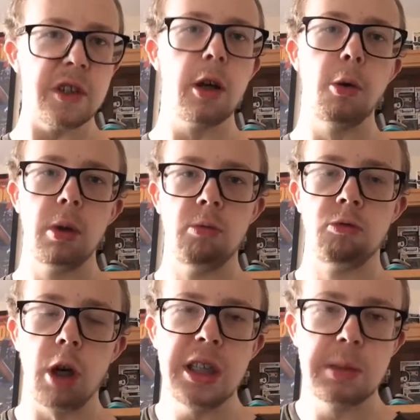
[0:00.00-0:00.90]
Nolan
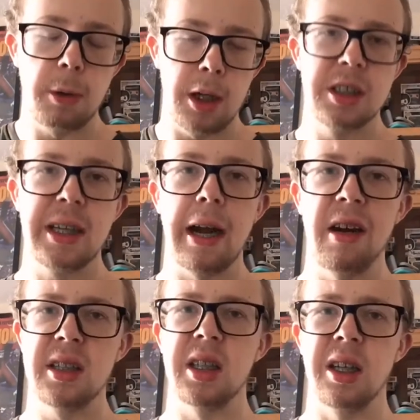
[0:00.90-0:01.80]
writes Branagh's
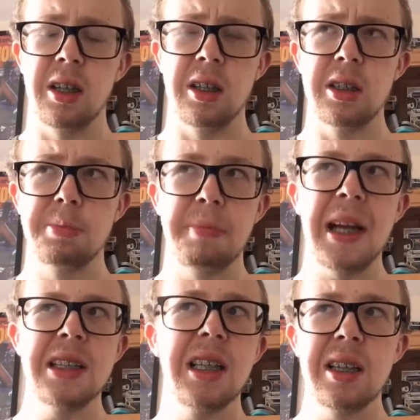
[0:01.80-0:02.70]
character as
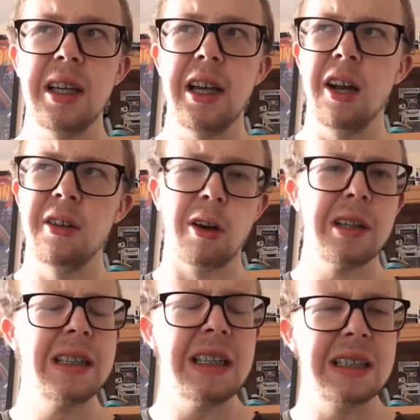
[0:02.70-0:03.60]
basically a
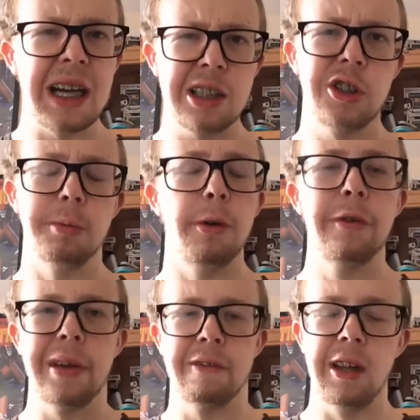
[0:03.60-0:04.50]
90s action
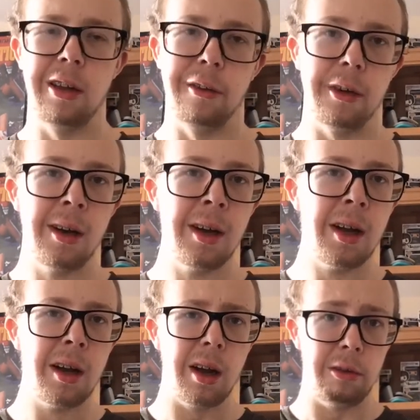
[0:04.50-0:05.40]
movie villain.
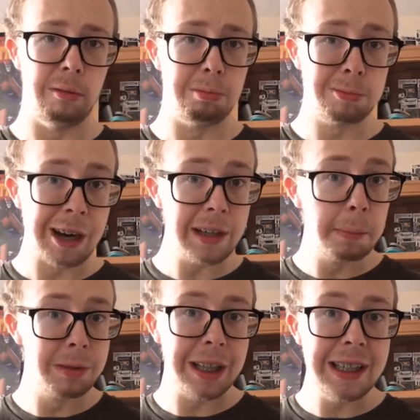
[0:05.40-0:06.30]
And
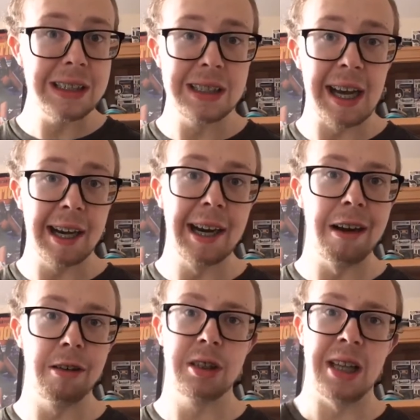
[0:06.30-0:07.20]
Branagh plays that
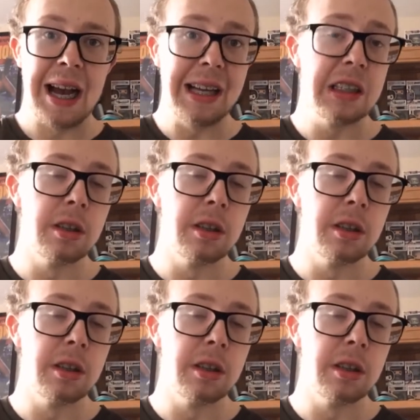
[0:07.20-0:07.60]
character as a